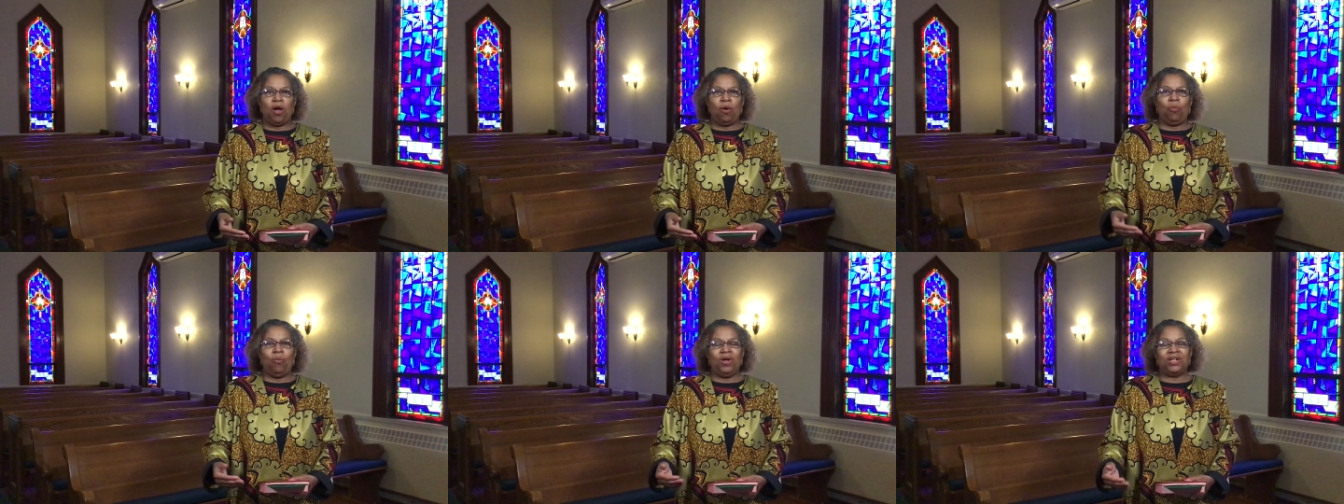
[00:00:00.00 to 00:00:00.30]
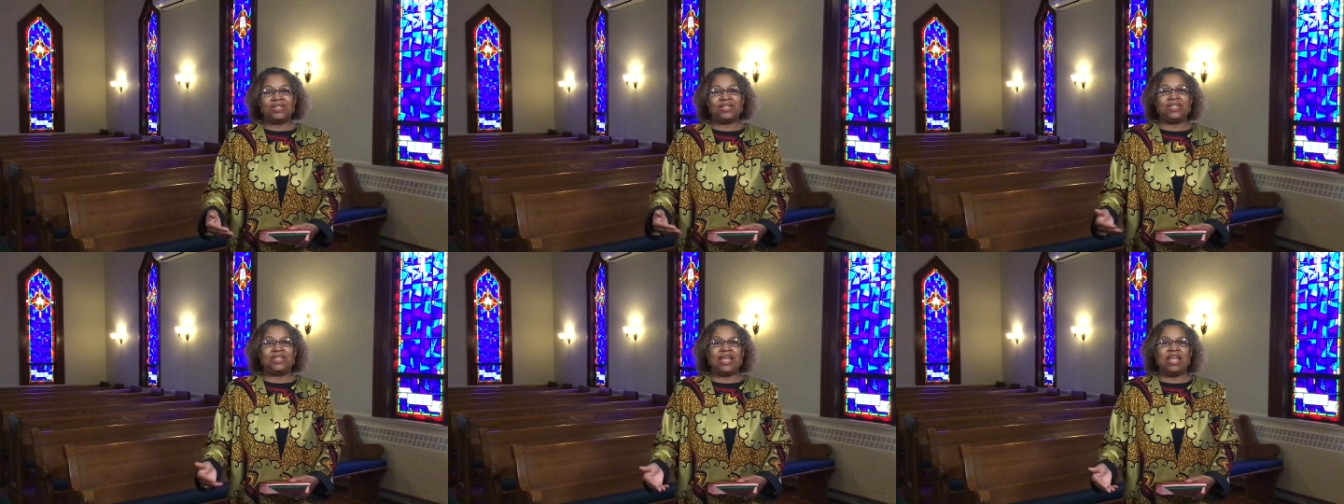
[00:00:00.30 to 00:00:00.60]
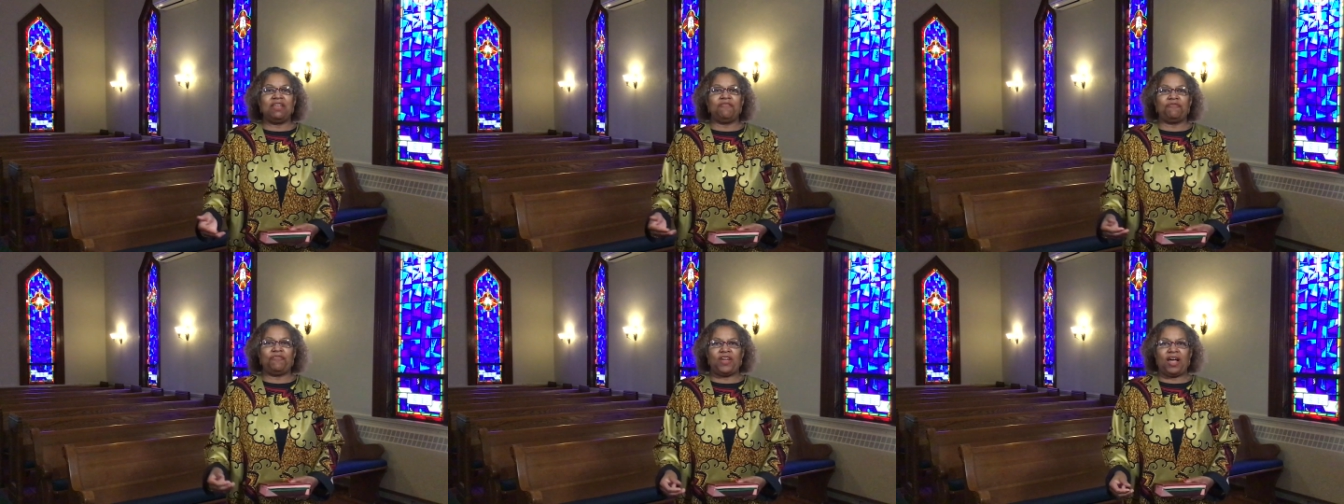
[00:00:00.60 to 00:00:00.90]
once
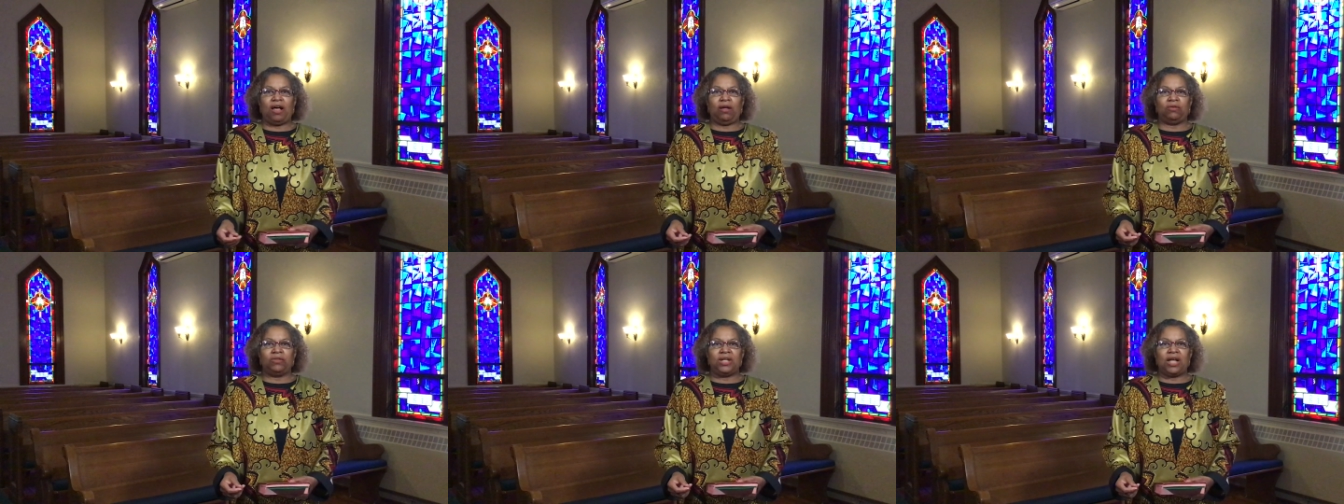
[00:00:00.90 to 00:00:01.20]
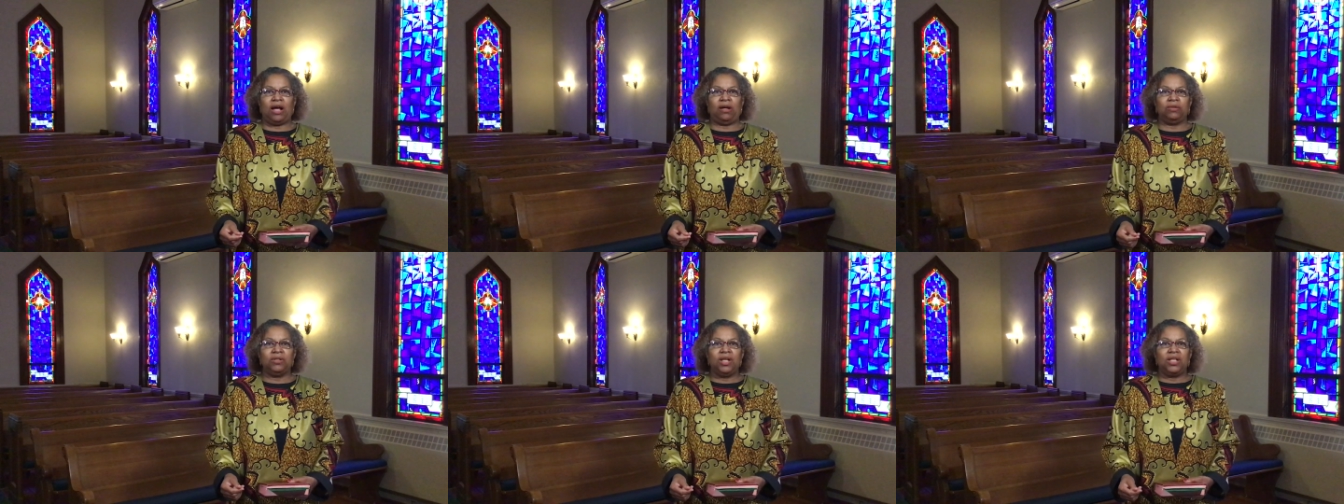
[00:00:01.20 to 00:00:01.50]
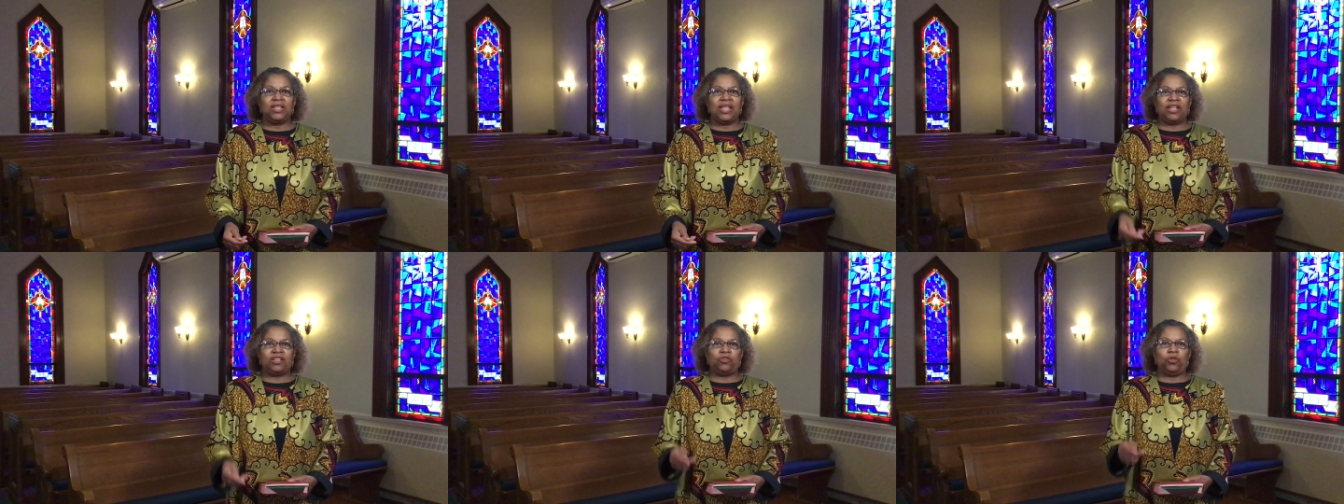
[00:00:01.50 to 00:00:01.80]
they found out
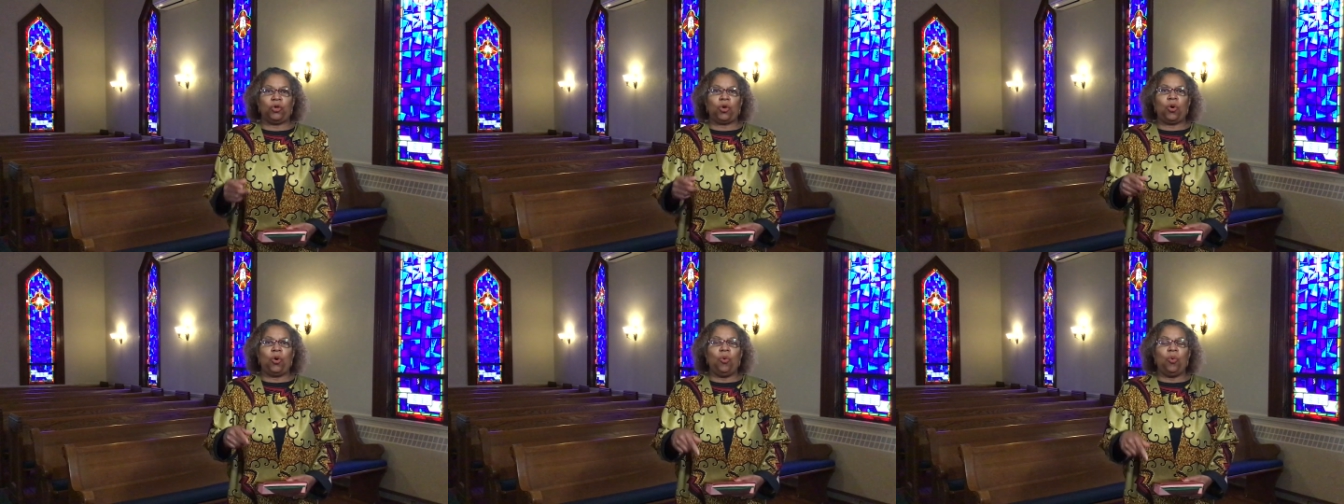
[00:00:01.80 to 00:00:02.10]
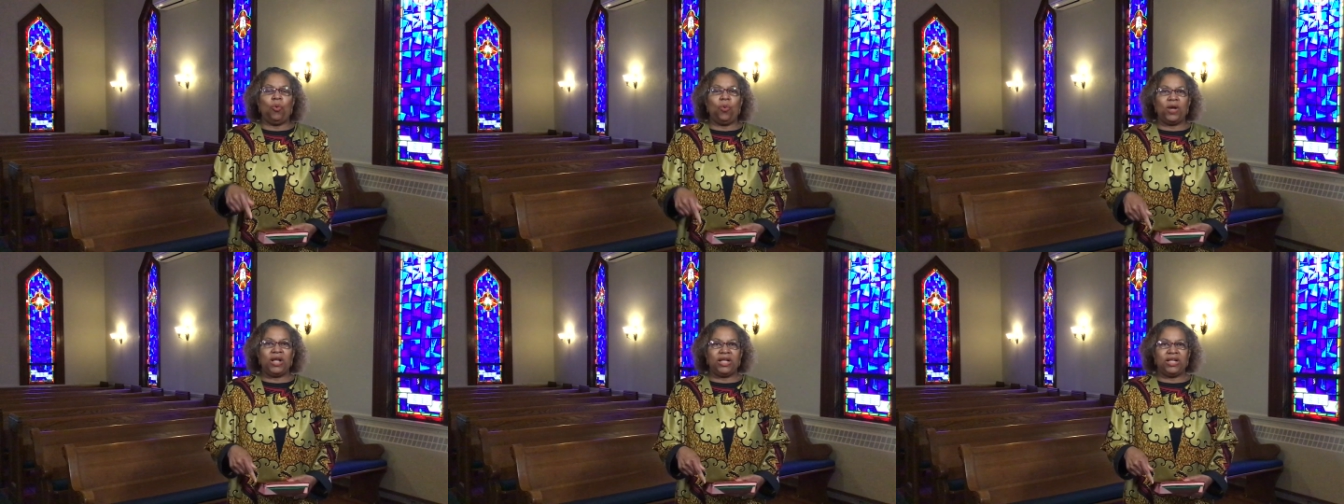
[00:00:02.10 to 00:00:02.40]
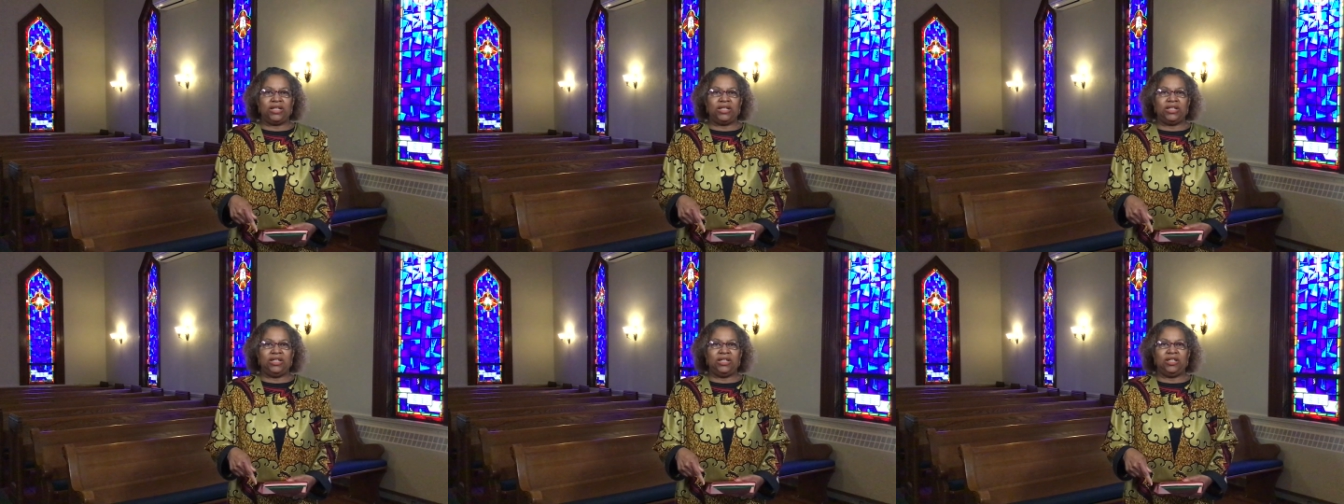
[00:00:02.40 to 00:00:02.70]
that the
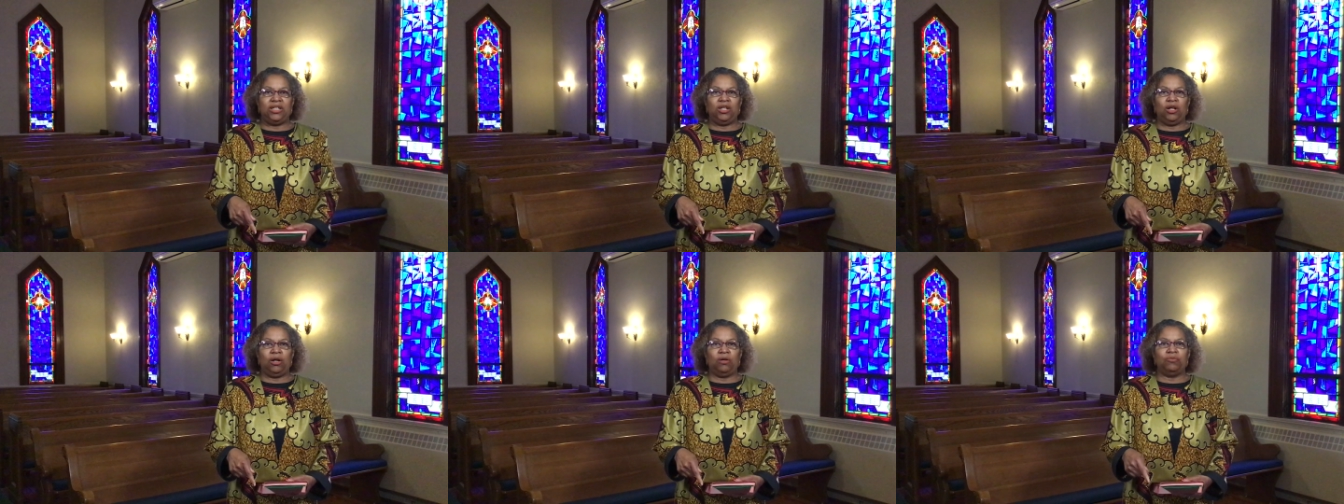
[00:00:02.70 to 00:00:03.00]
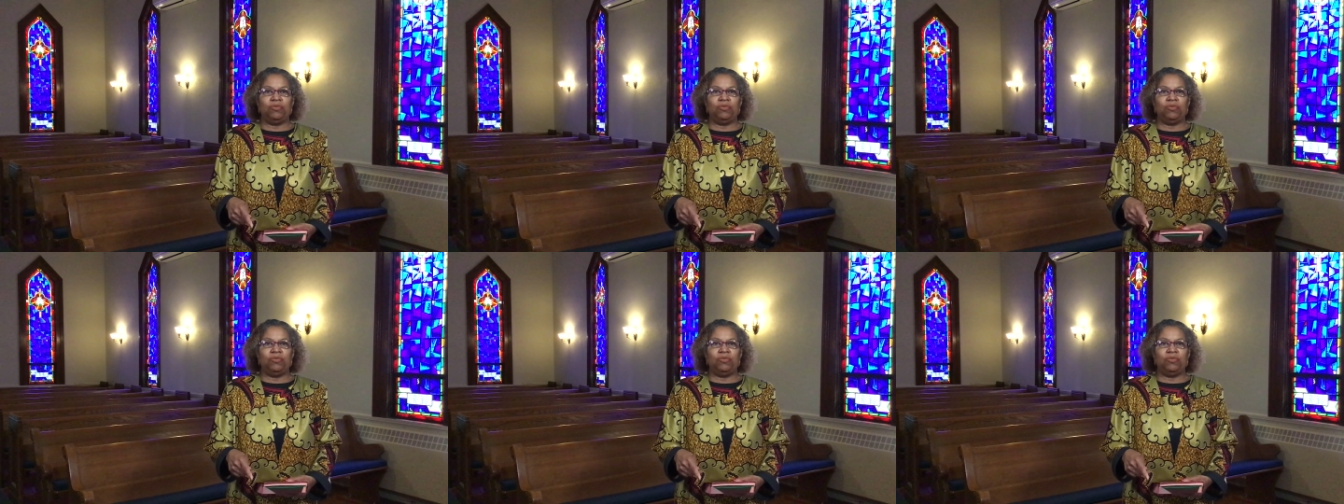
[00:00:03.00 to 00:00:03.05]
queen